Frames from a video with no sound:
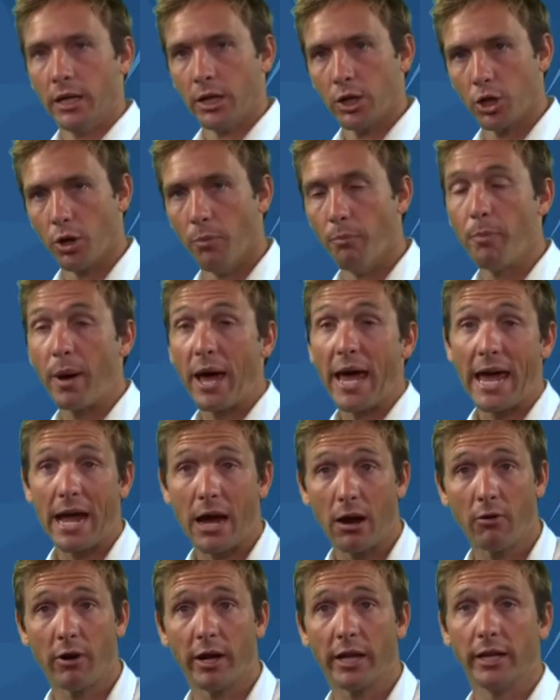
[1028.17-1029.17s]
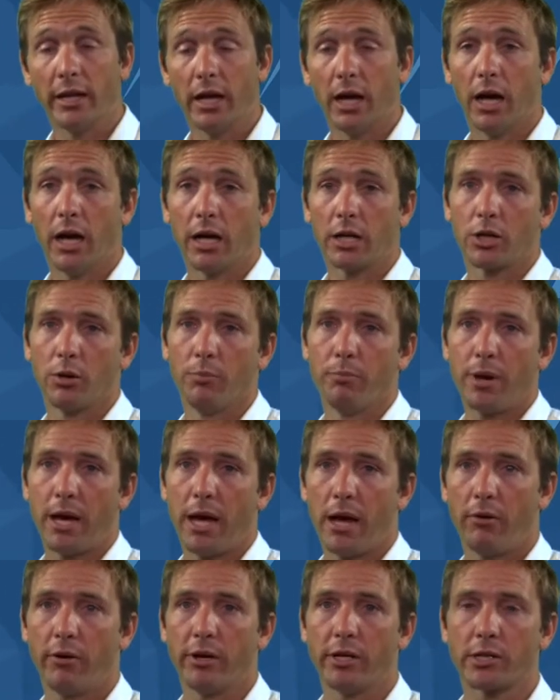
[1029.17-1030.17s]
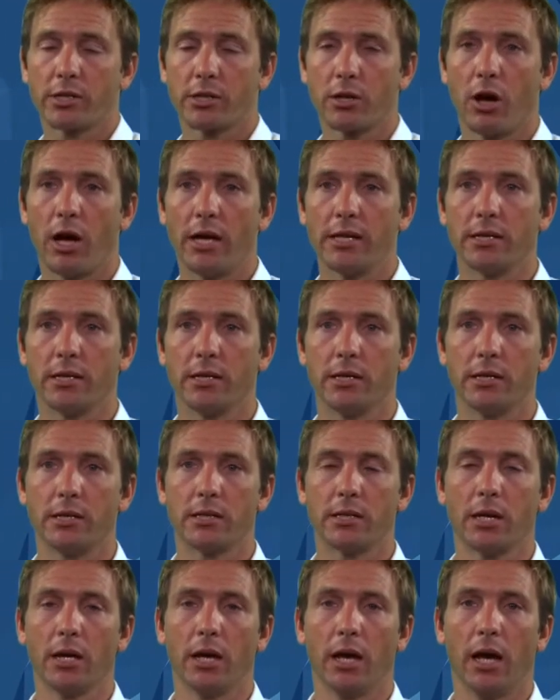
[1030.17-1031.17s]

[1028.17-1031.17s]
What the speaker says: Comparing sizes